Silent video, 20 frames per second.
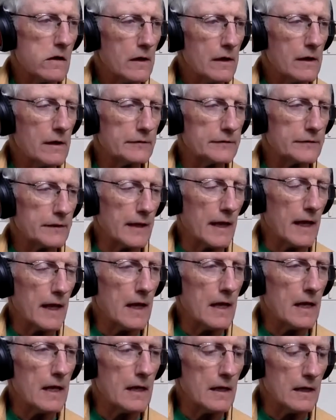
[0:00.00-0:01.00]
He said,
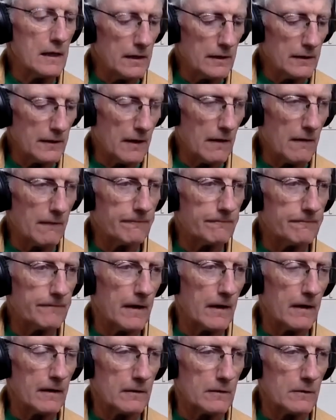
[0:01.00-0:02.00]
hey there
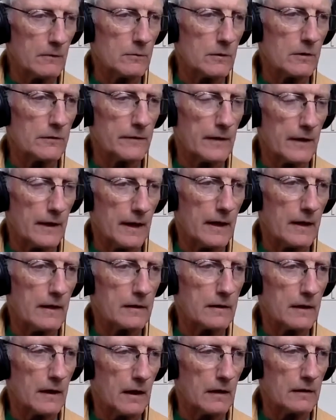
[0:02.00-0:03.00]
fella with a
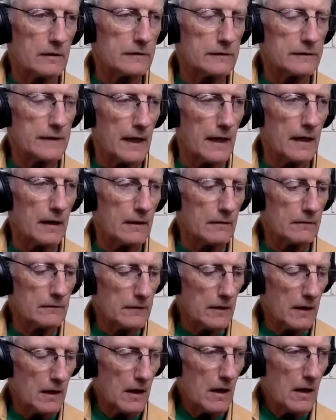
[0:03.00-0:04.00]
haircut yellow,
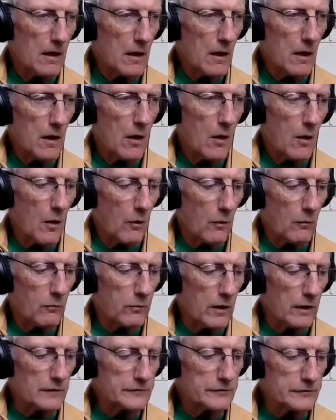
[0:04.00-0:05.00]

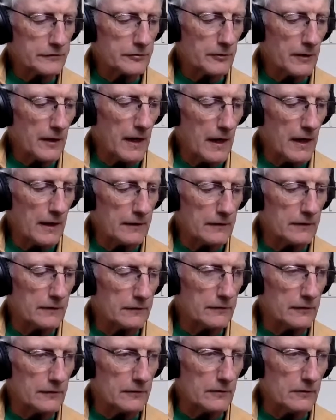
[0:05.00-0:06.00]
what you trying to
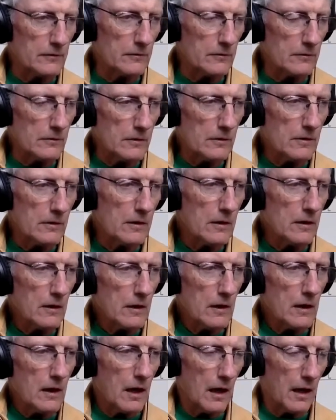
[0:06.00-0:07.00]
do?
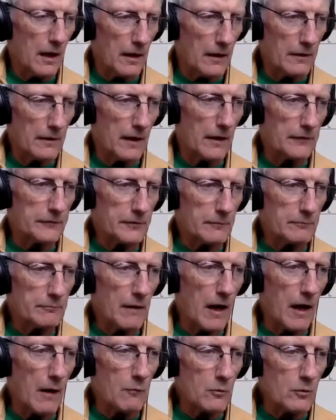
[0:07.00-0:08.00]
And that's
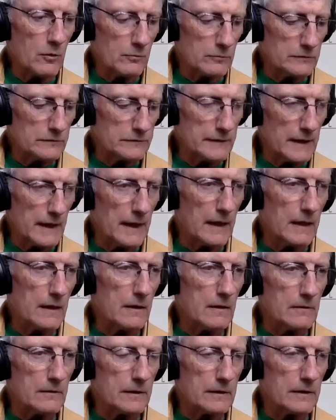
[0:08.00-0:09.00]
my room is
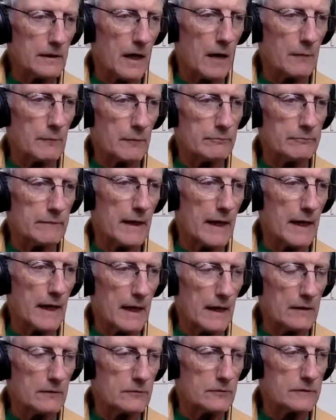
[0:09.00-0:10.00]
there, and I'm a
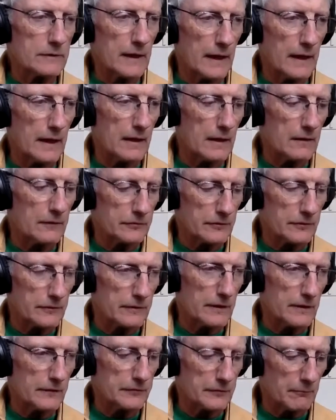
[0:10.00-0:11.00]
man that cares, and
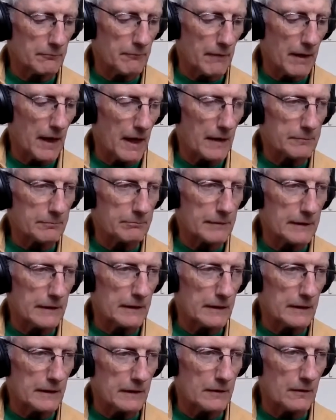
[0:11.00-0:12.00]
this might be
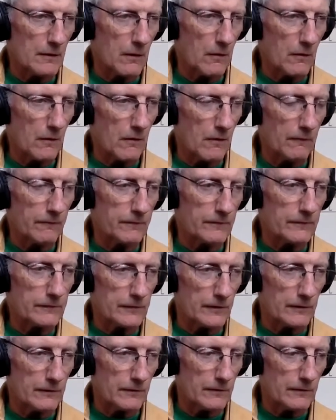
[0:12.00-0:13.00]
all for you.